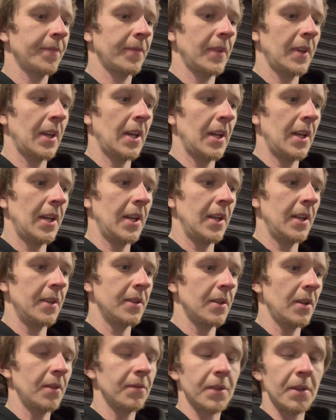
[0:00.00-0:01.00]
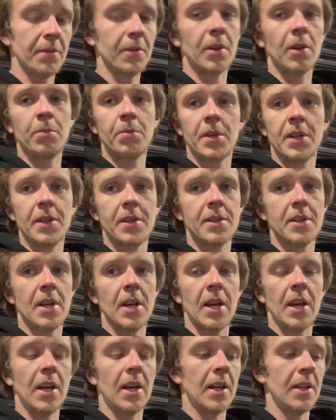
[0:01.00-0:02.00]
and of different companies,
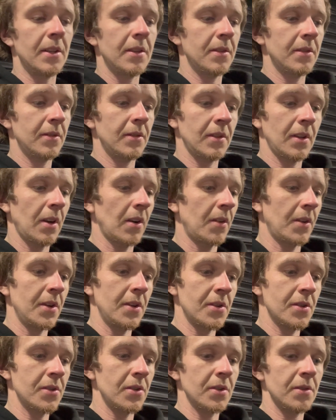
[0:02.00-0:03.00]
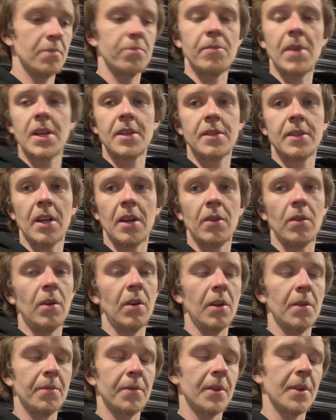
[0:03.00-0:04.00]
and the couriers just messed that all
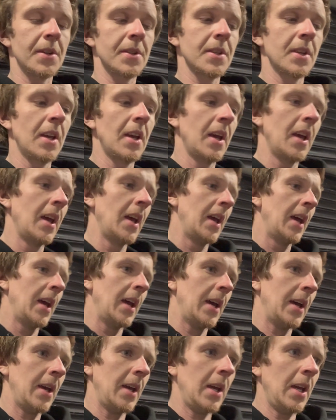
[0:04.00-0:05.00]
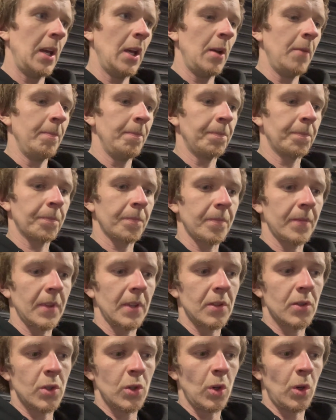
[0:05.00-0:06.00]
up for us.
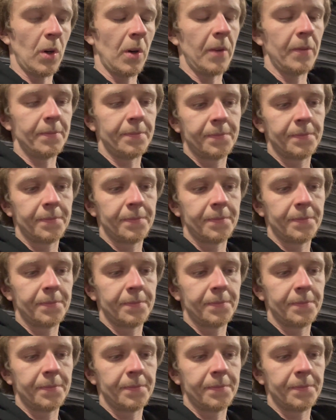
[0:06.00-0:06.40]
So